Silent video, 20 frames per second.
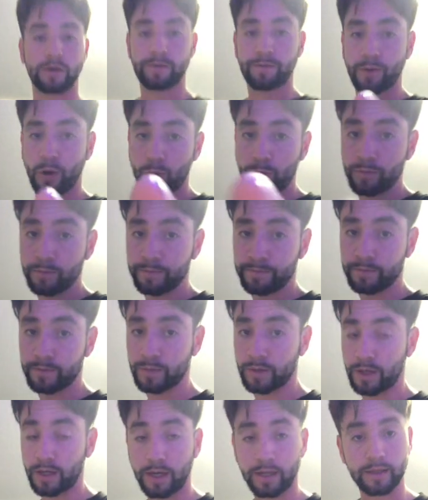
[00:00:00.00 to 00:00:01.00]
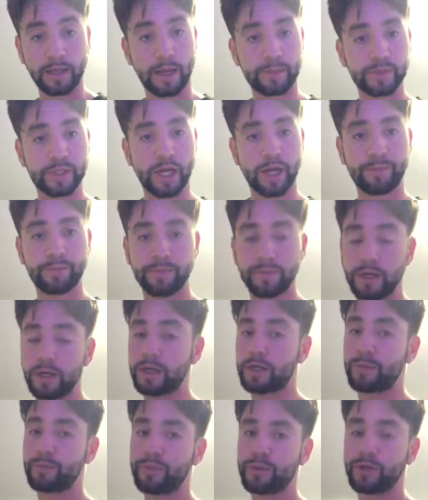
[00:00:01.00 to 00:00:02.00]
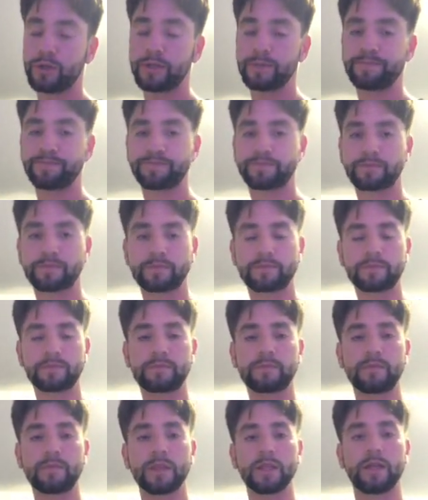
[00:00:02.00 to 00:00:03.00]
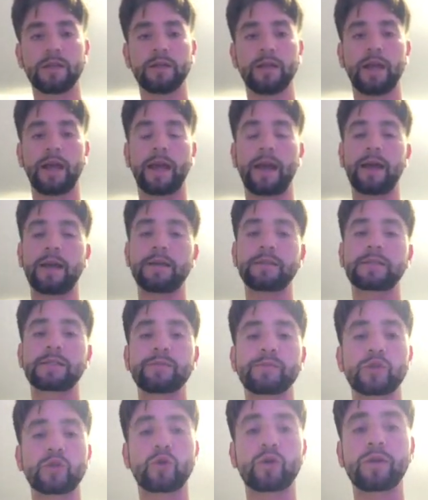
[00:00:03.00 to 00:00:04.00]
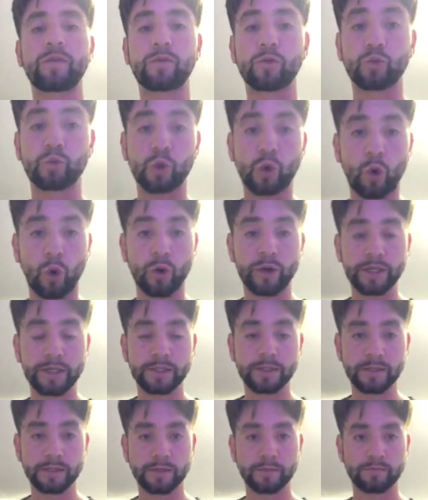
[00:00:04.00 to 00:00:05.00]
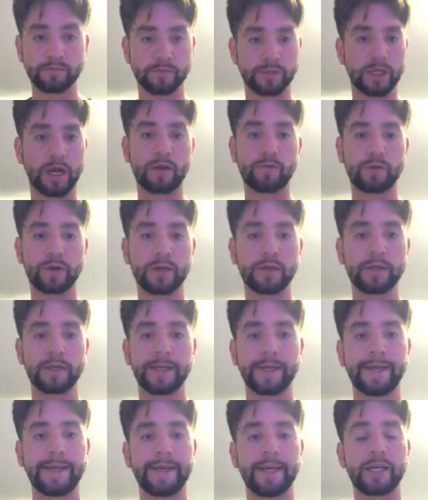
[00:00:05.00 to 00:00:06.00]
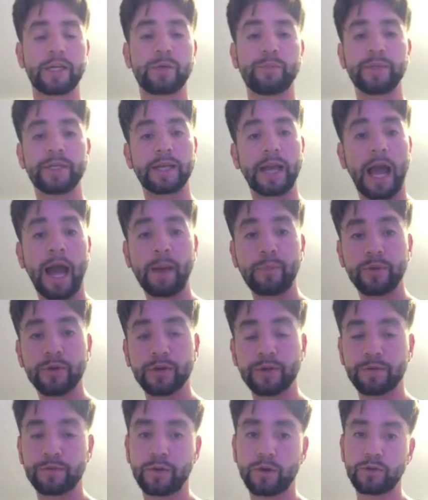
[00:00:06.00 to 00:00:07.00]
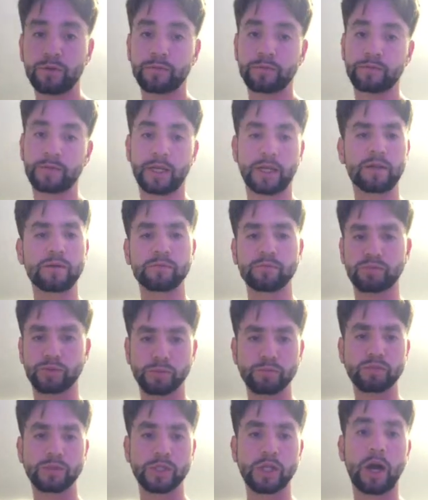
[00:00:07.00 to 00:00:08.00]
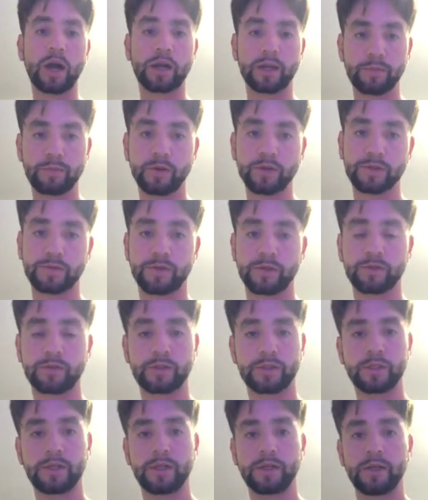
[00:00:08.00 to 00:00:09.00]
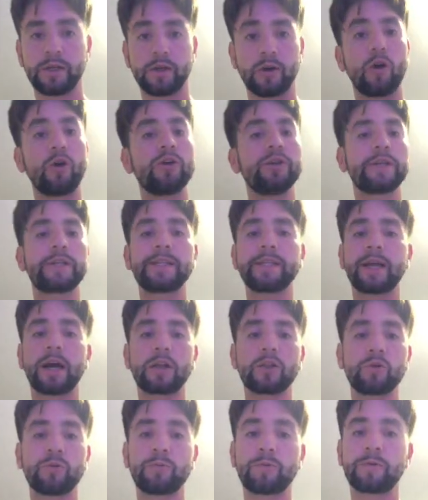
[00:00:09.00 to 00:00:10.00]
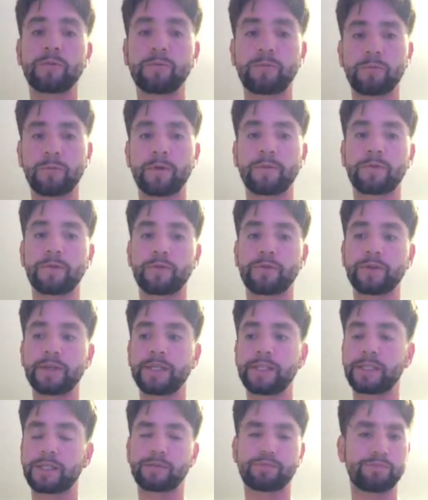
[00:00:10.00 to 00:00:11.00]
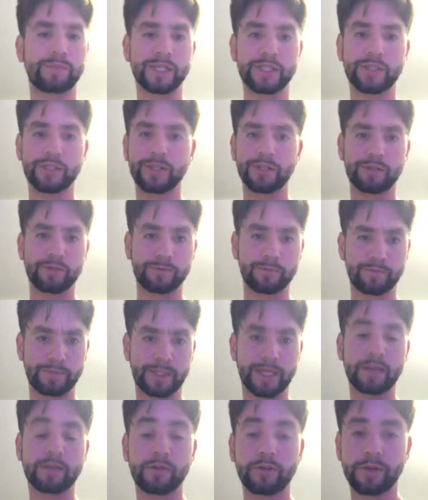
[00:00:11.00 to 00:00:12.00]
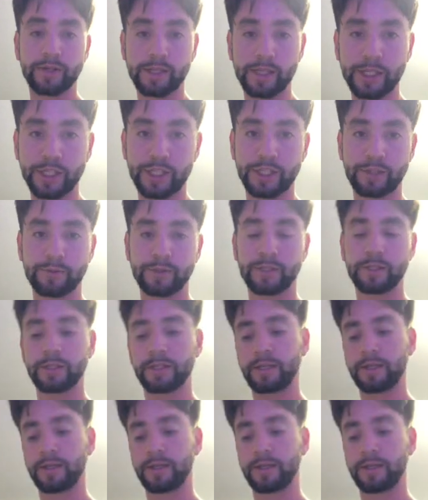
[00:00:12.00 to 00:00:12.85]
phone, a laptop, a computer, and some sort of recording software. It could be an app on your phone that comes stock in most phones, or you can download one for free. Just make sure you don't download a glitchy one.